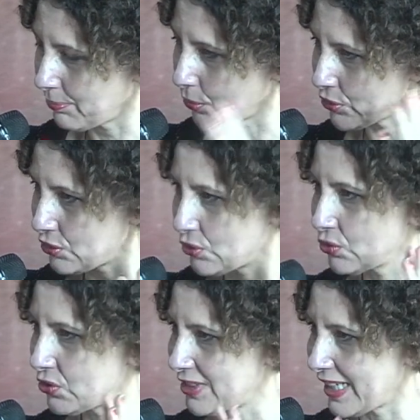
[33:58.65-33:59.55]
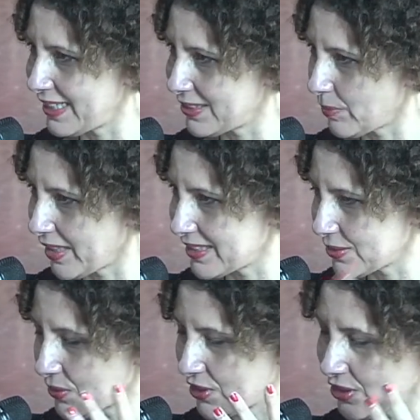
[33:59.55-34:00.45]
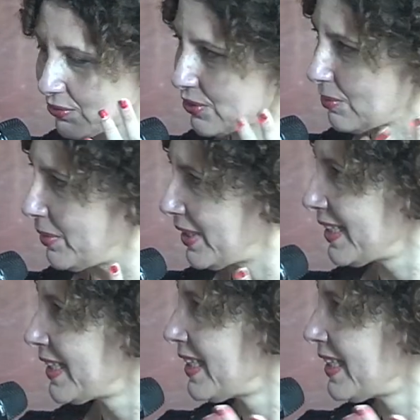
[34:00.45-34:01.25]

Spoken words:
post-truth statement, which should be